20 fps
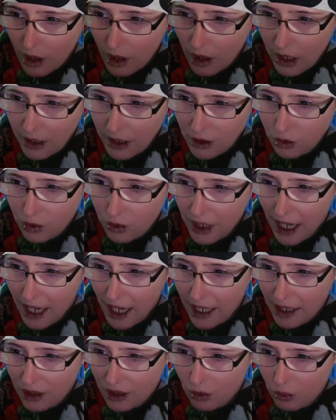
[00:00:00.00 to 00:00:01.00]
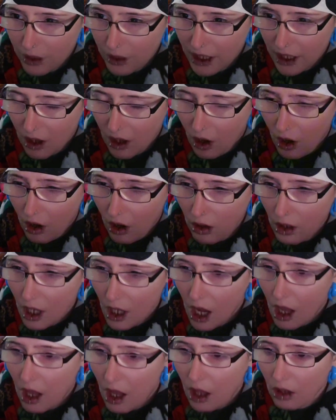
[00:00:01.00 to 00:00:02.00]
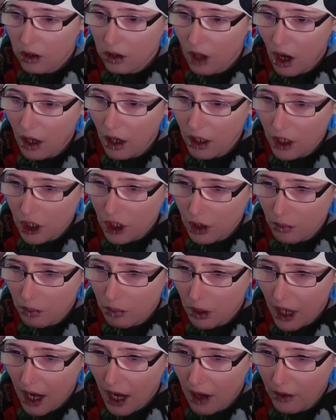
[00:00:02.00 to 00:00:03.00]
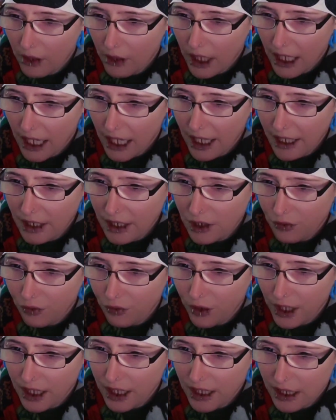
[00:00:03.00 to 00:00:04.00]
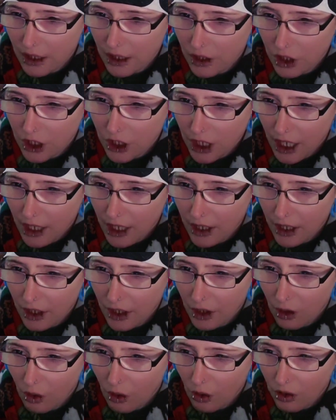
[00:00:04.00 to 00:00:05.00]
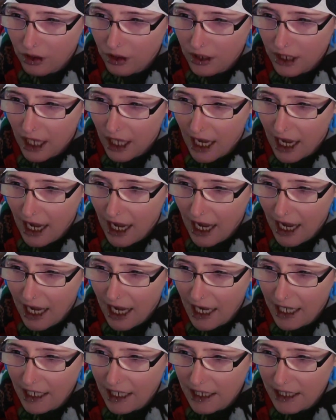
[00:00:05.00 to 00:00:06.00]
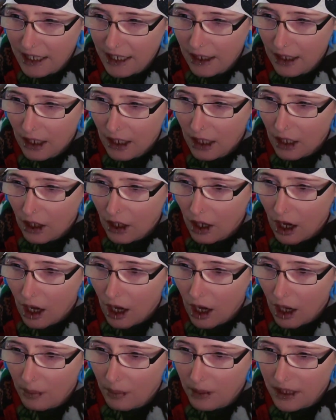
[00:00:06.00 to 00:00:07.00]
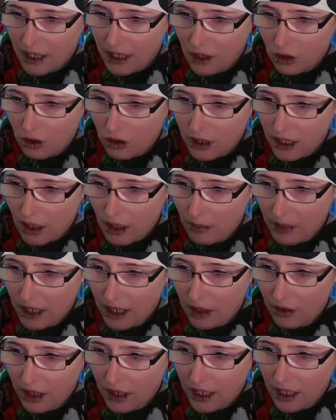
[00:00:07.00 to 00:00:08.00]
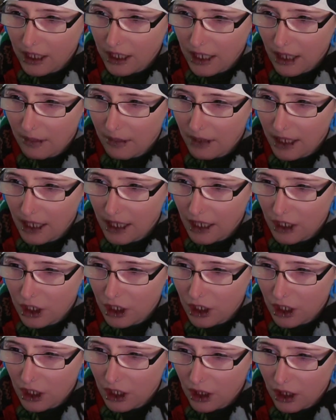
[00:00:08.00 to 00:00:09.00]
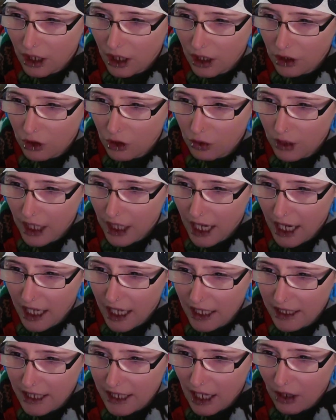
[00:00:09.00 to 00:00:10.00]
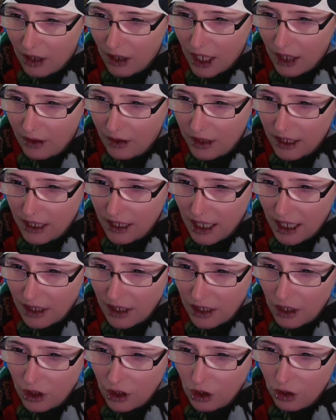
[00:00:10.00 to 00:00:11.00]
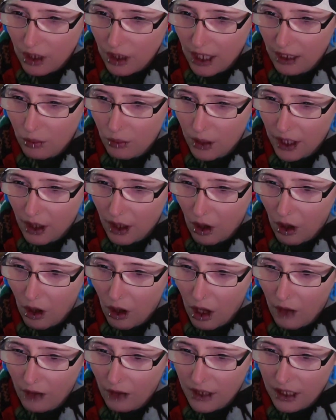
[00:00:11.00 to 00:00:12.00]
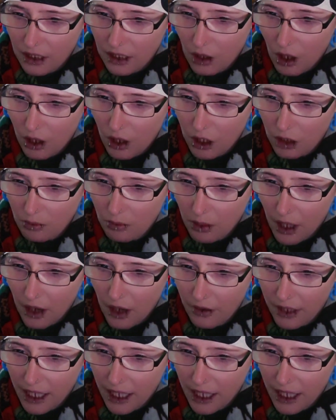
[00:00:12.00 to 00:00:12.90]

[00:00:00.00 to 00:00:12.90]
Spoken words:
Country Eggs recall. Large brown cage-free Sunshine Yolks eggs. Potential salmonella contamination. Country Eggs LLC has issued a recall of its large brown